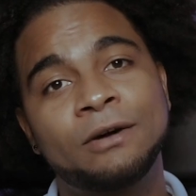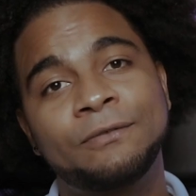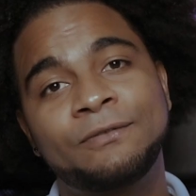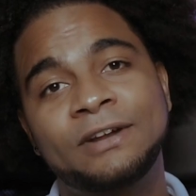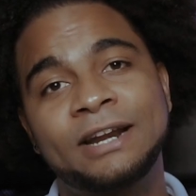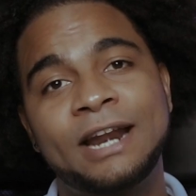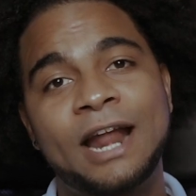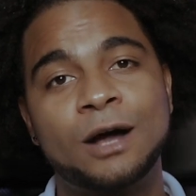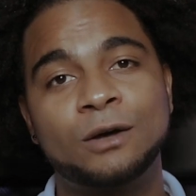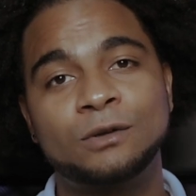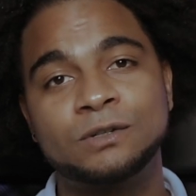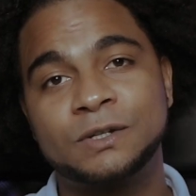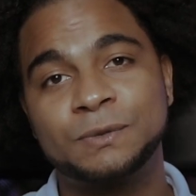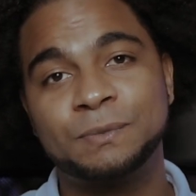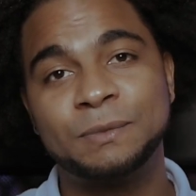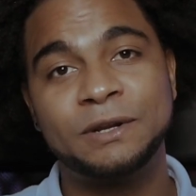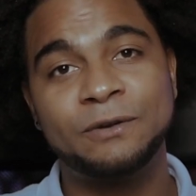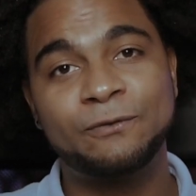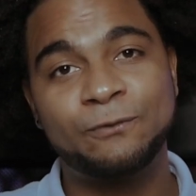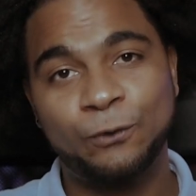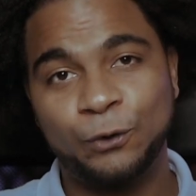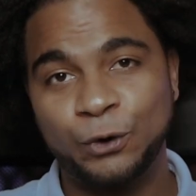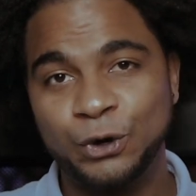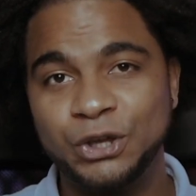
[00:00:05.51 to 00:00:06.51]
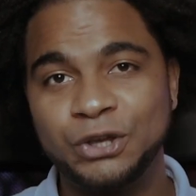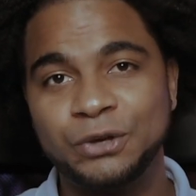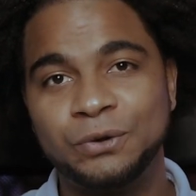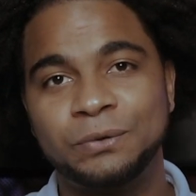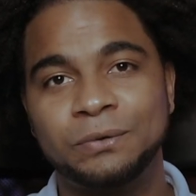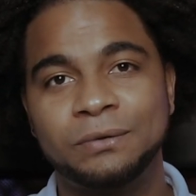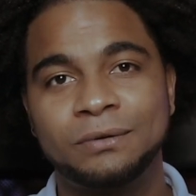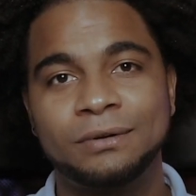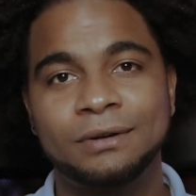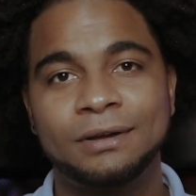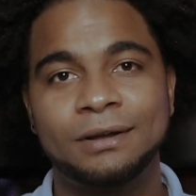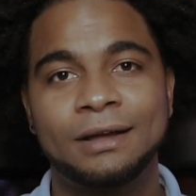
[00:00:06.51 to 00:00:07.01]
of announcement for
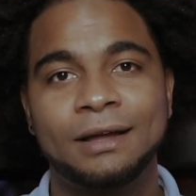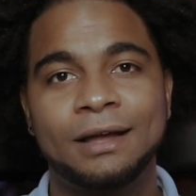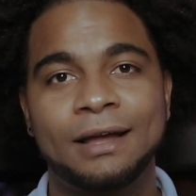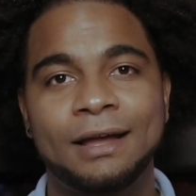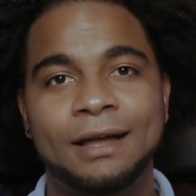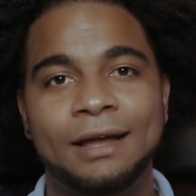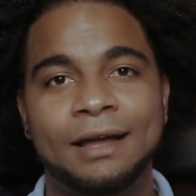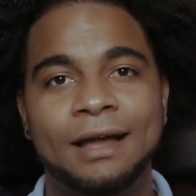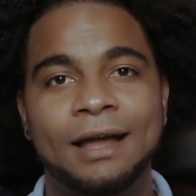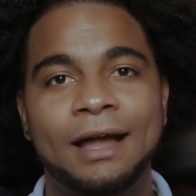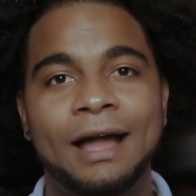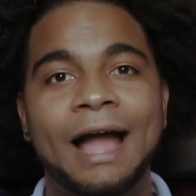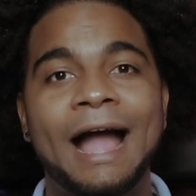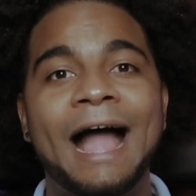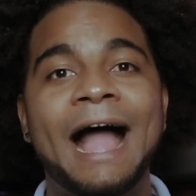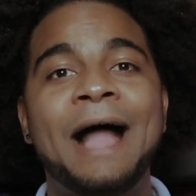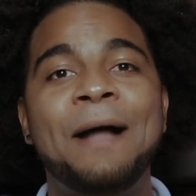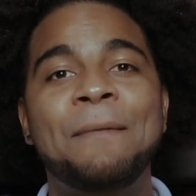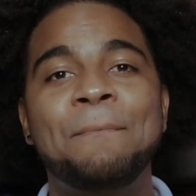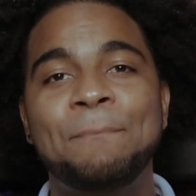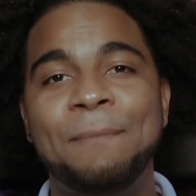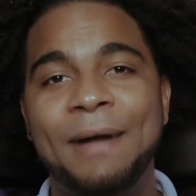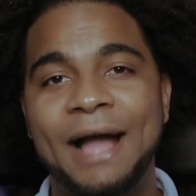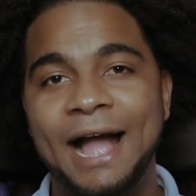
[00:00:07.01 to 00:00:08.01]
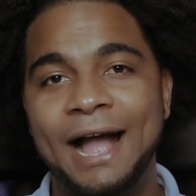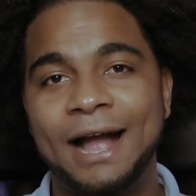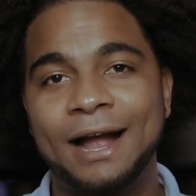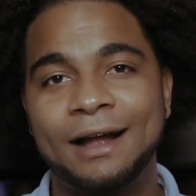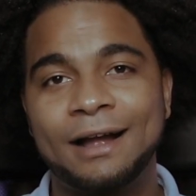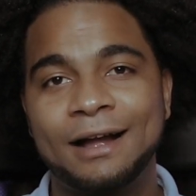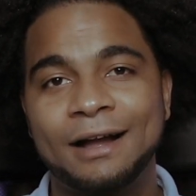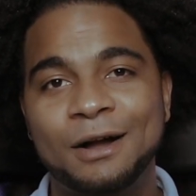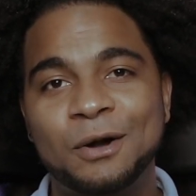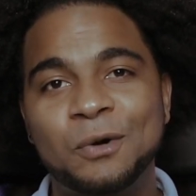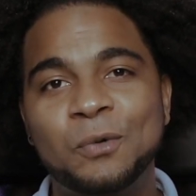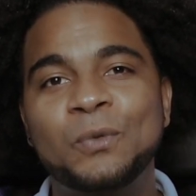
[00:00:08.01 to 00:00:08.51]
you. I'm
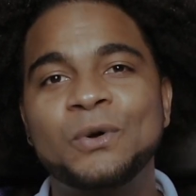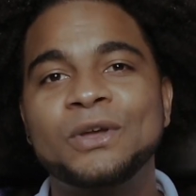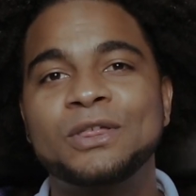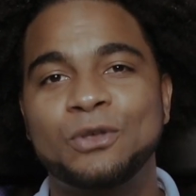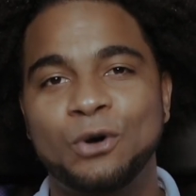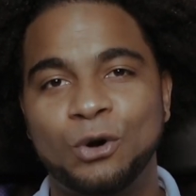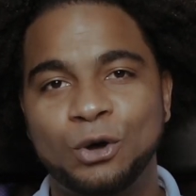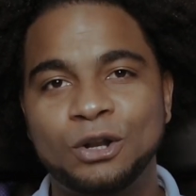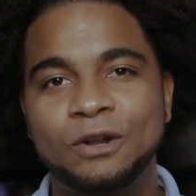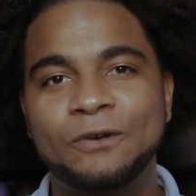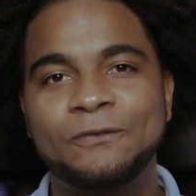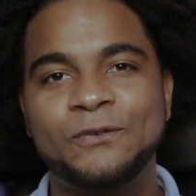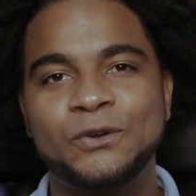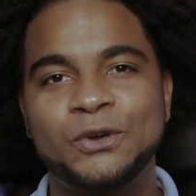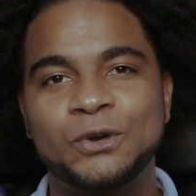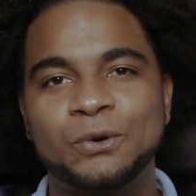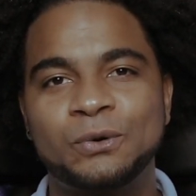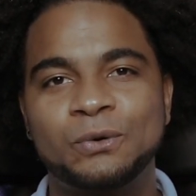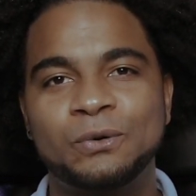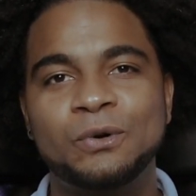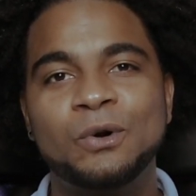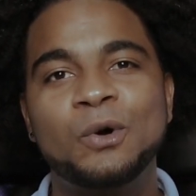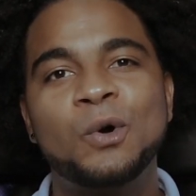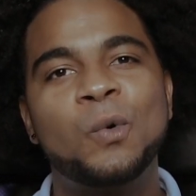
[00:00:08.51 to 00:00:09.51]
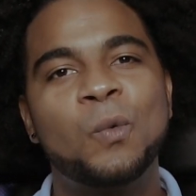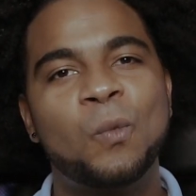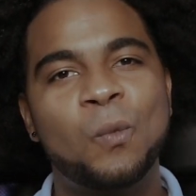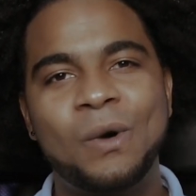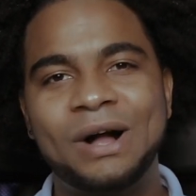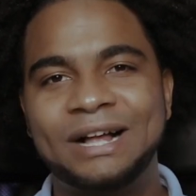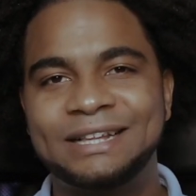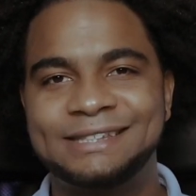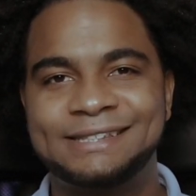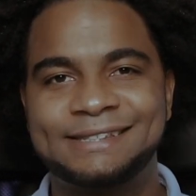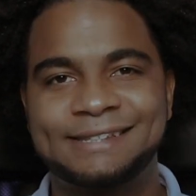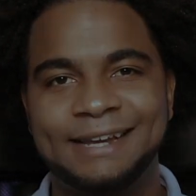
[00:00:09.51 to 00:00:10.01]
back with all of you
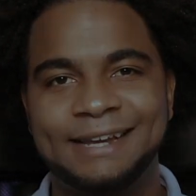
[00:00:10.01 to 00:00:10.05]
once